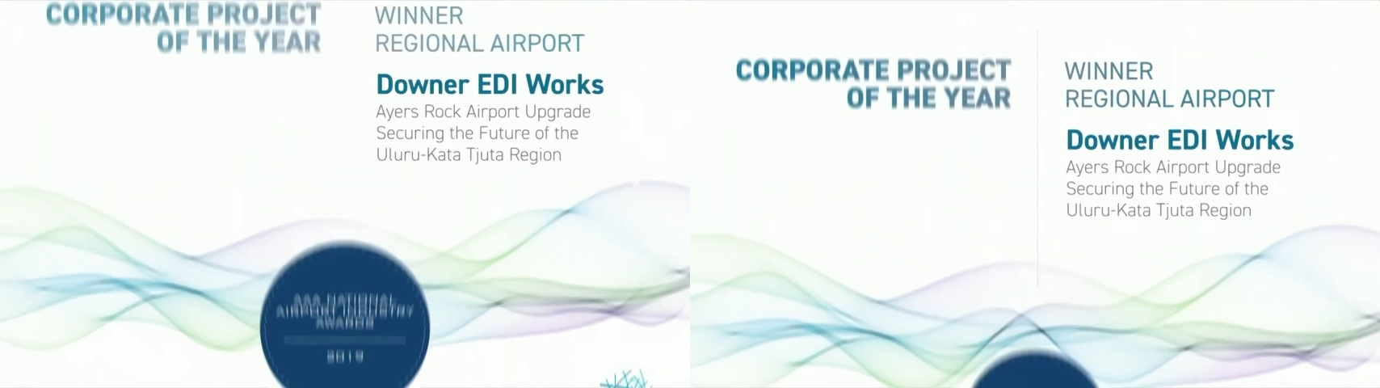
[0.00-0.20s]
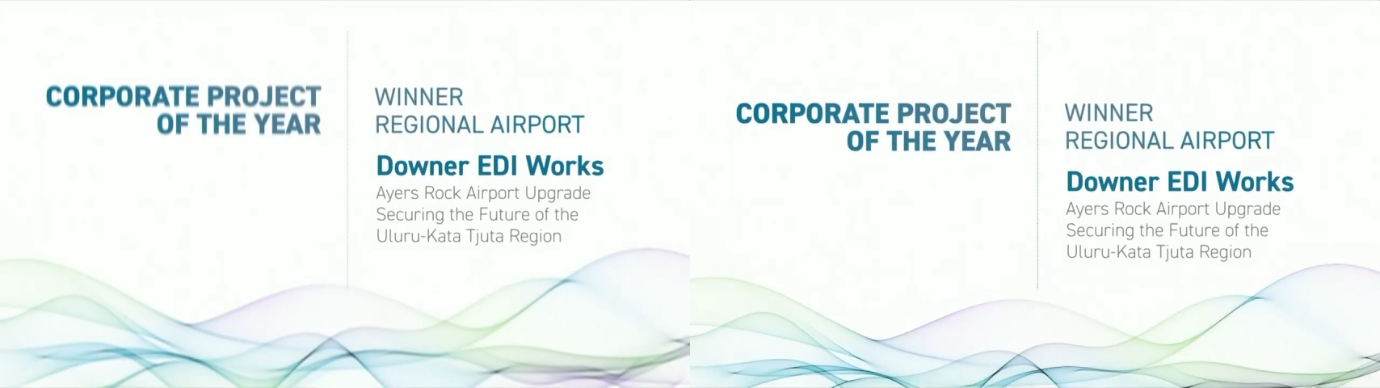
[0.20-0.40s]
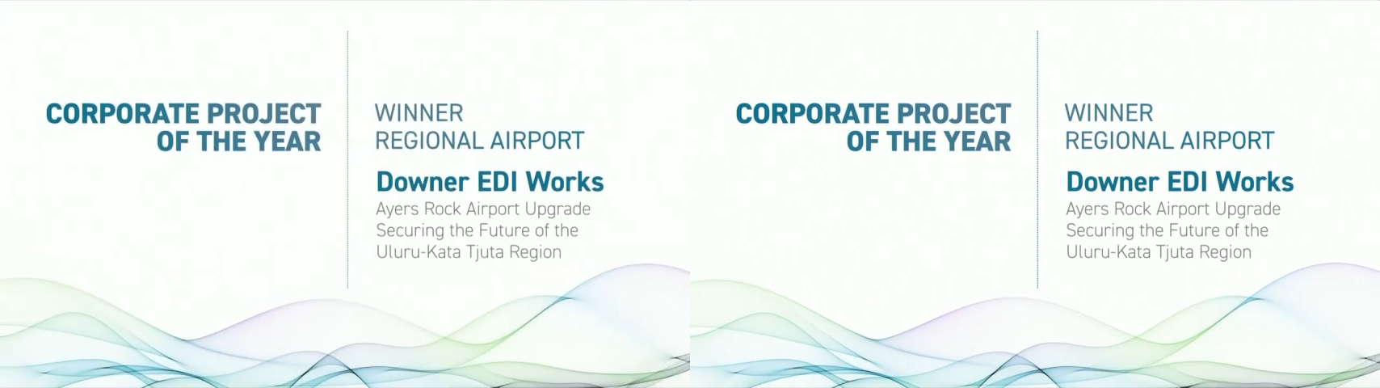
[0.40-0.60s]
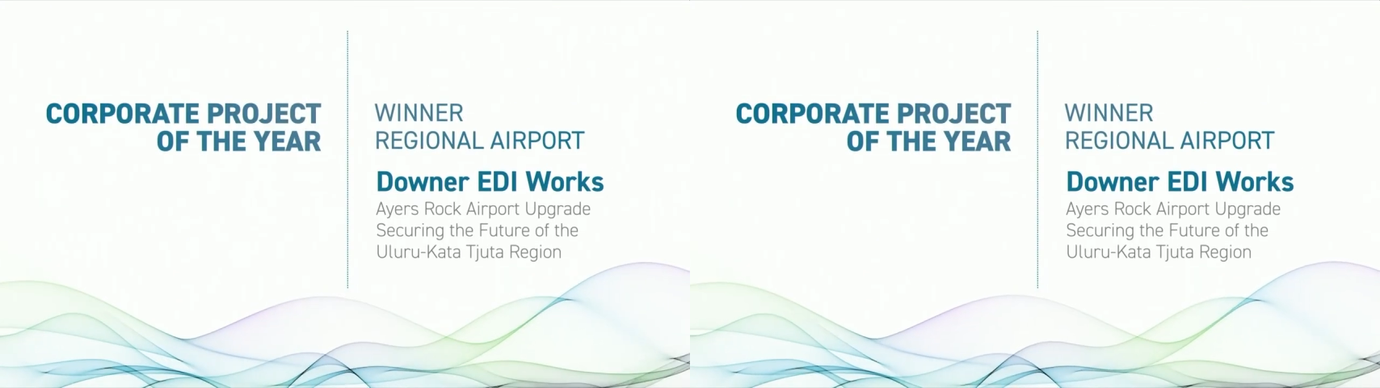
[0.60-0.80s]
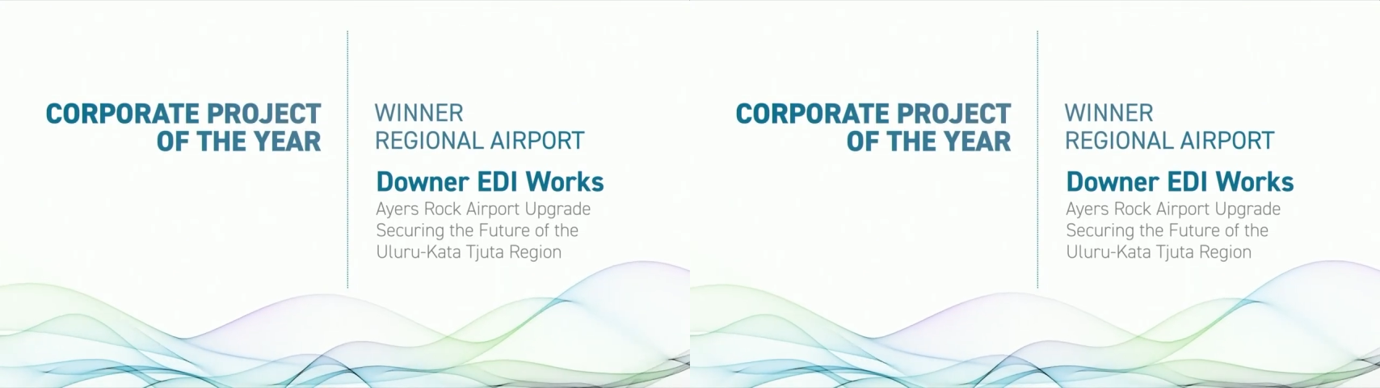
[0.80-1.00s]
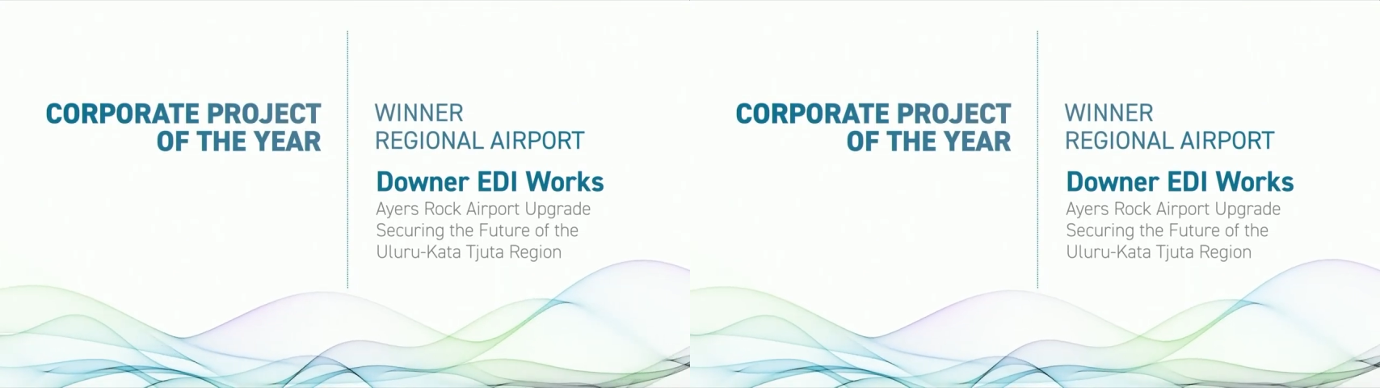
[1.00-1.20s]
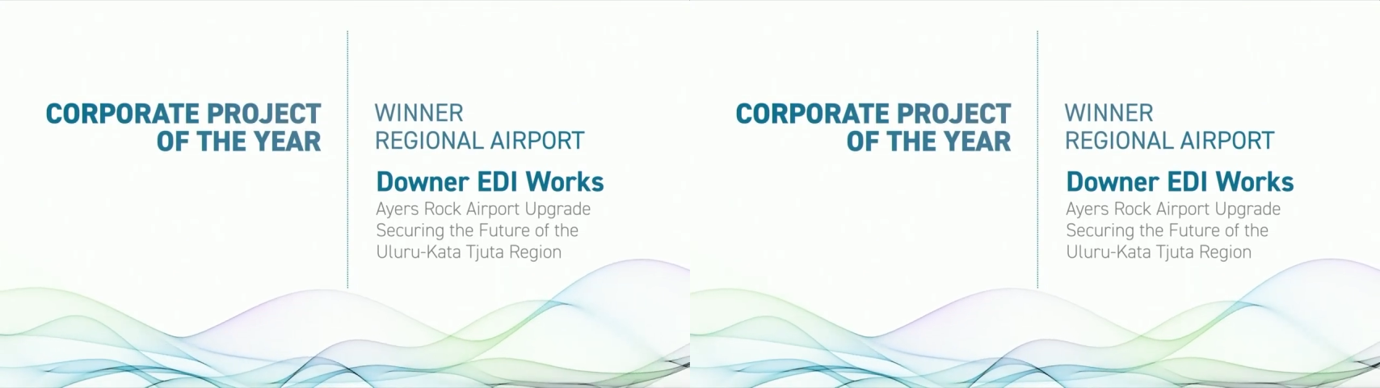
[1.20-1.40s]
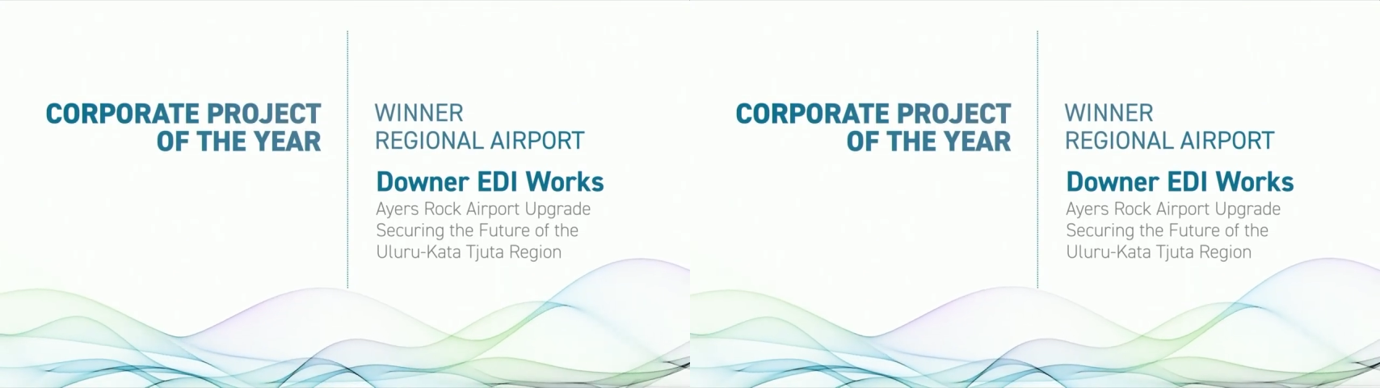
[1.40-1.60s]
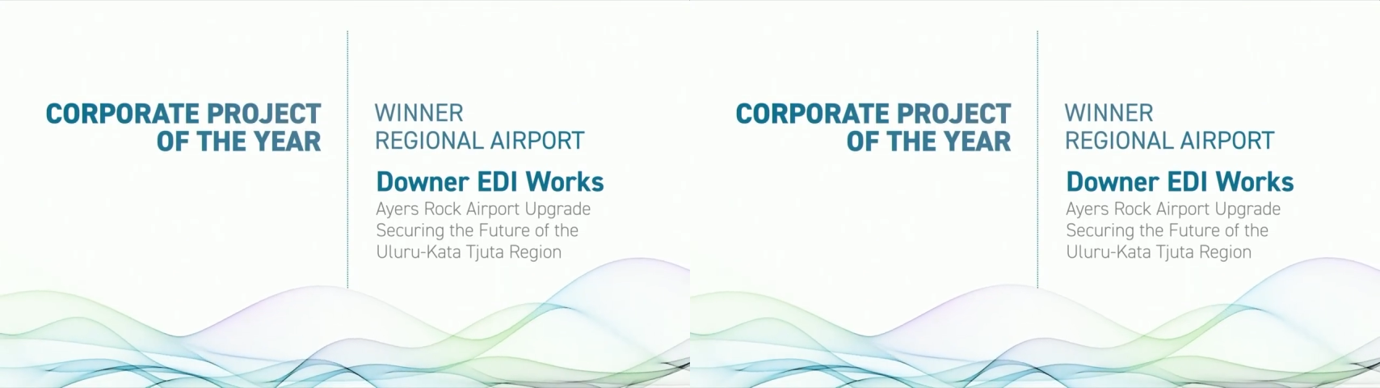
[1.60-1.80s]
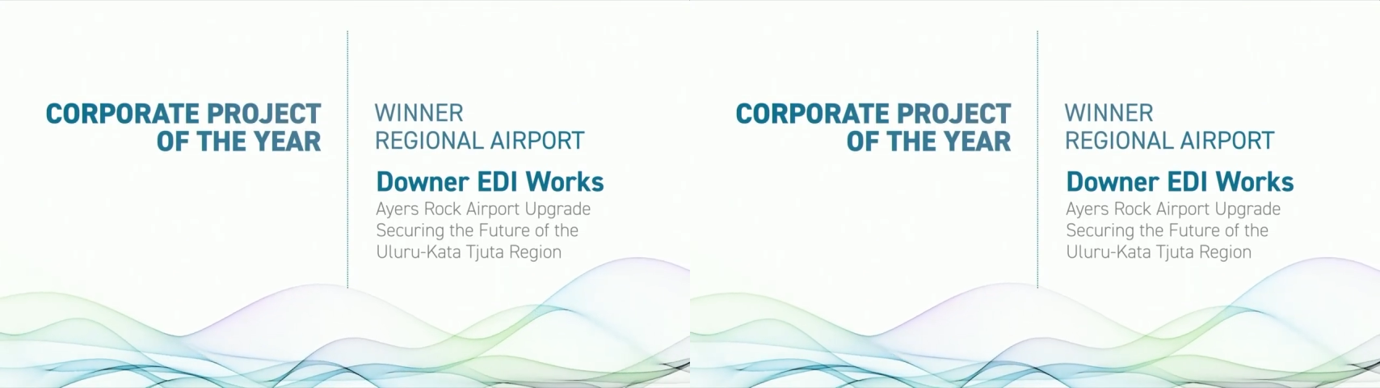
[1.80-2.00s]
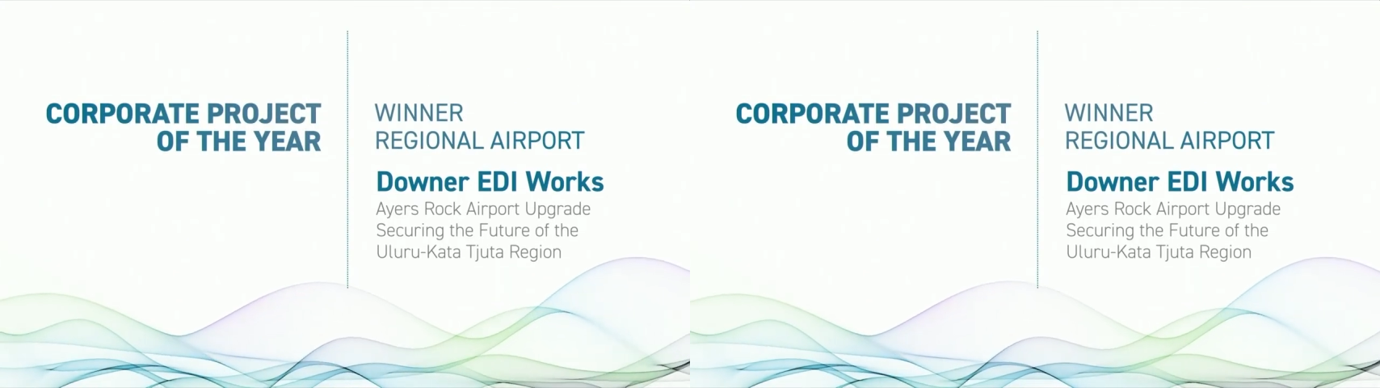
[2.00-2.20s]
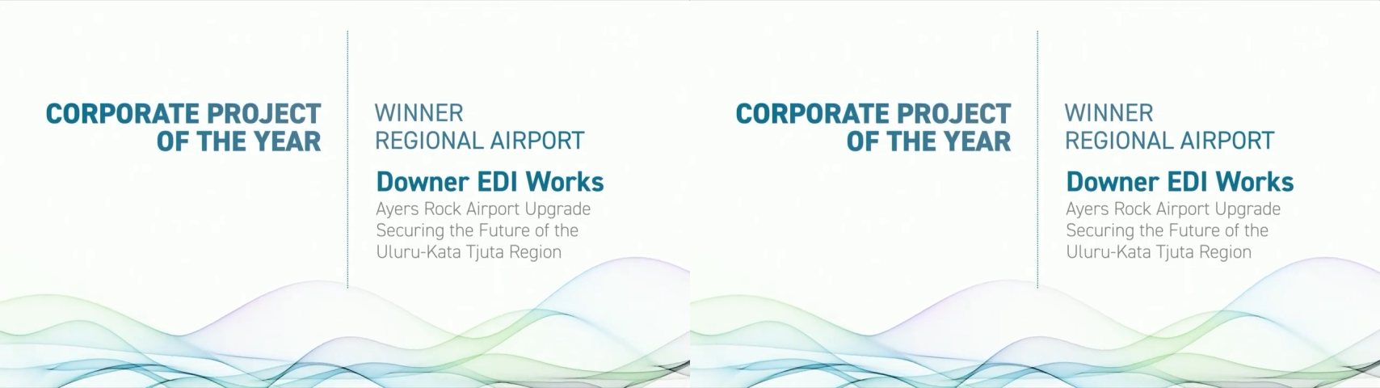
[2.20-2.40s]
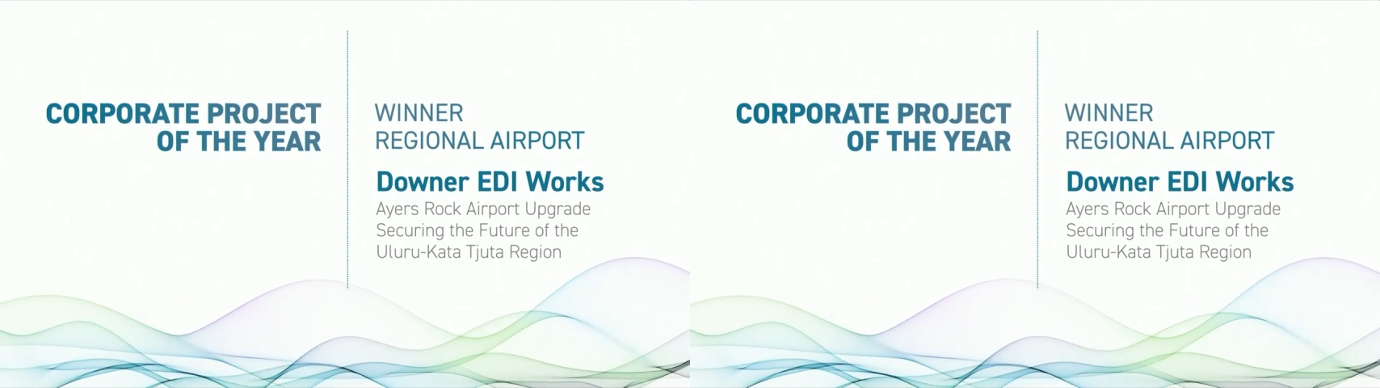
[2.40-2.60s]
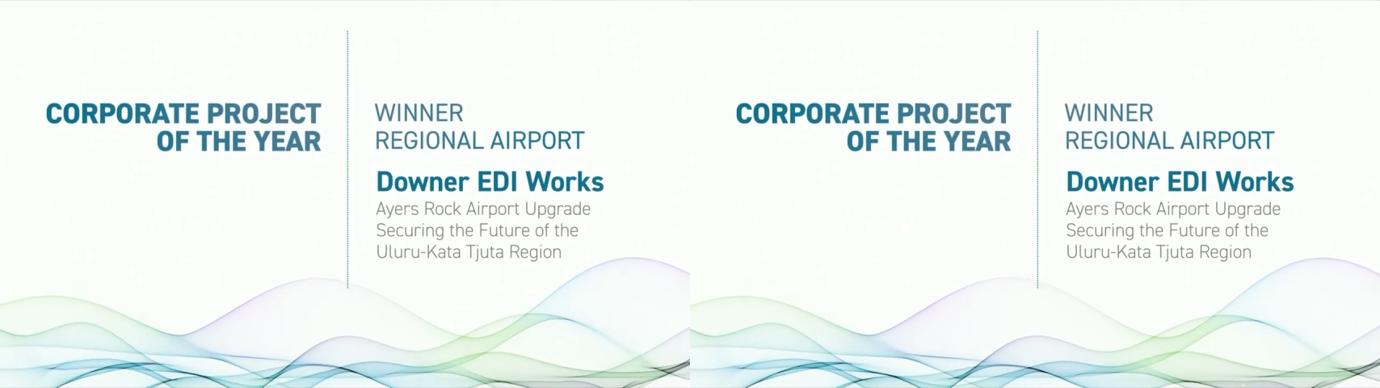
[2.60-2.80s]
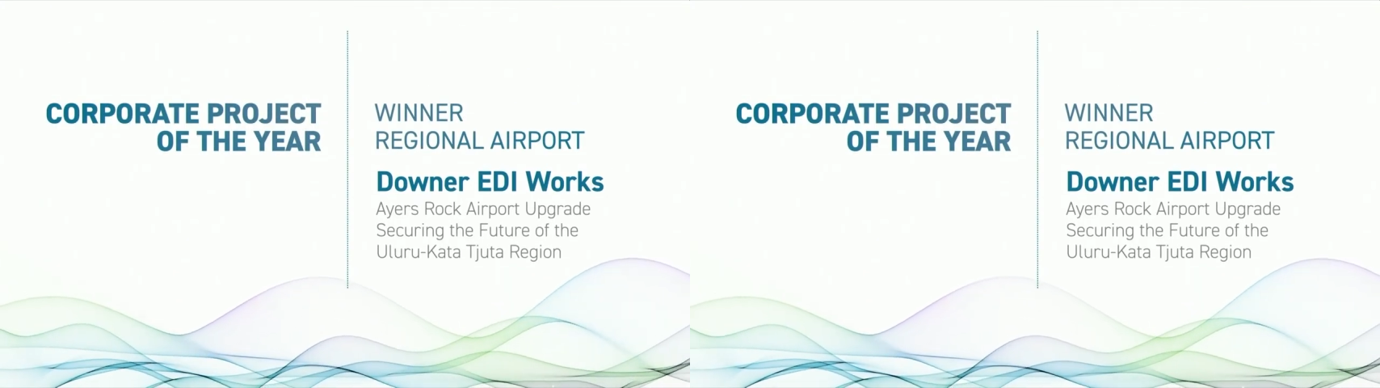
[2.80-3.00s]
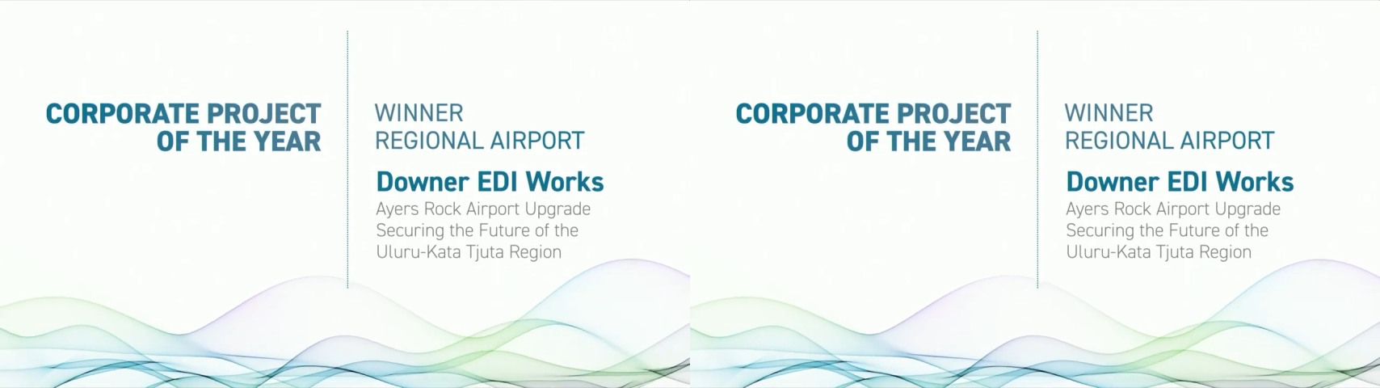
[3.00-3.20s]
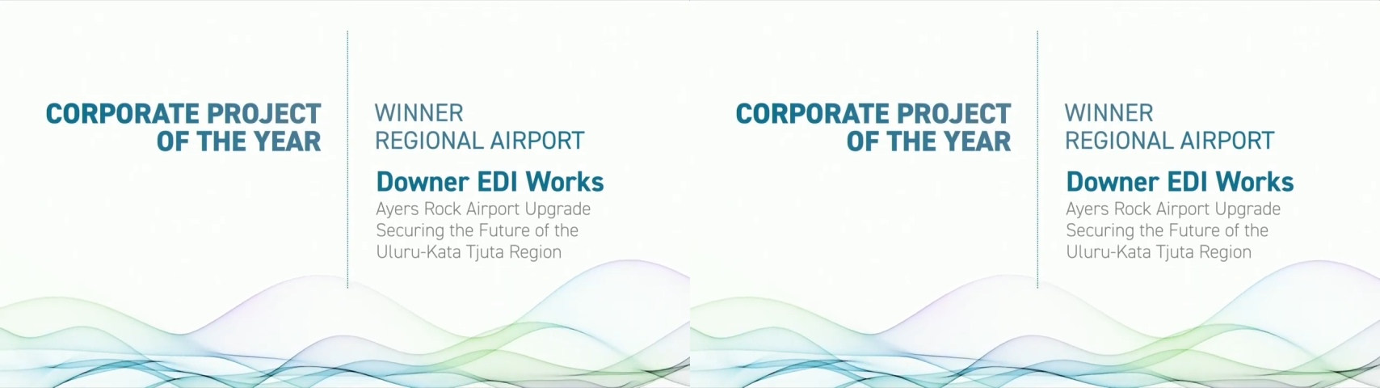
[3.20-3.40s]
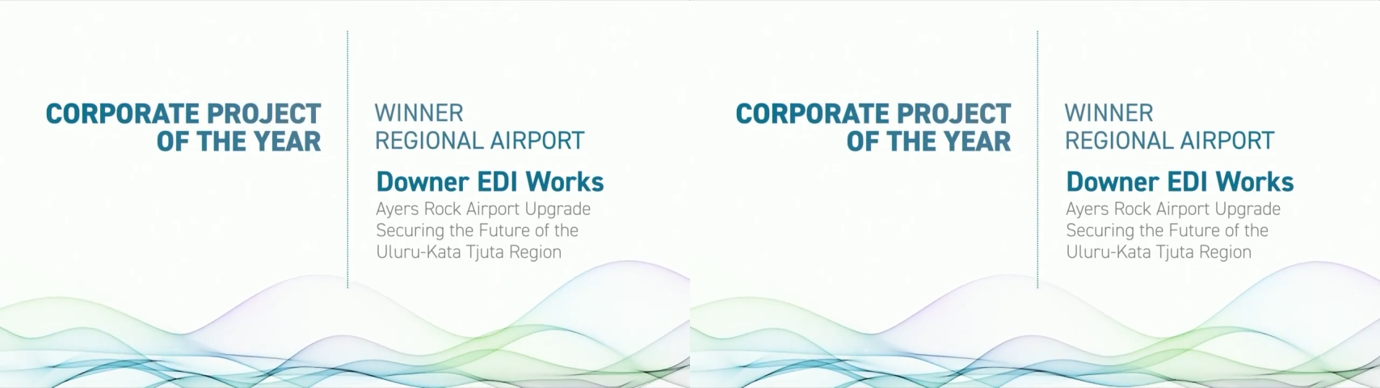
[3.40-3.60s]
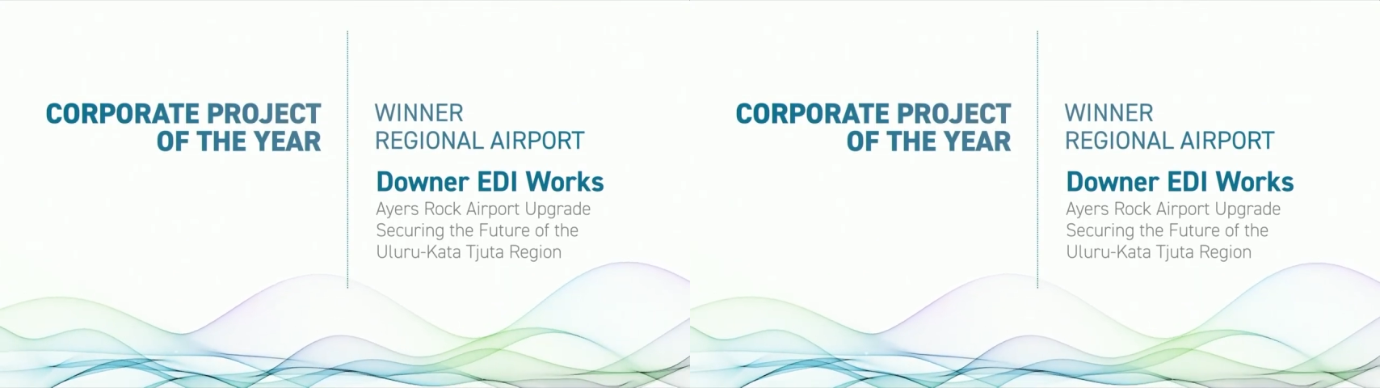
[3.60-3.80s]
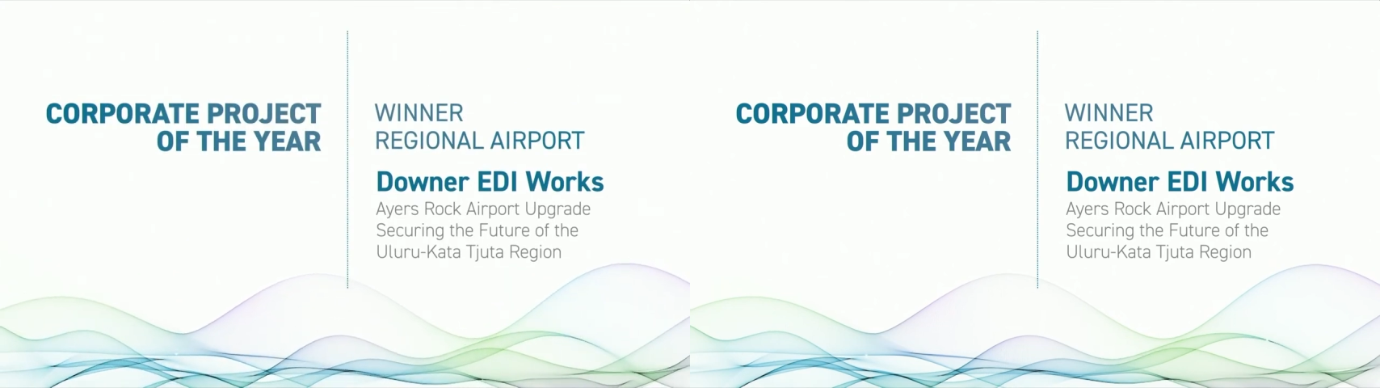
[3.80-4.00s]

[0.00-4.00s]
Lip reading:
(no speaker visible)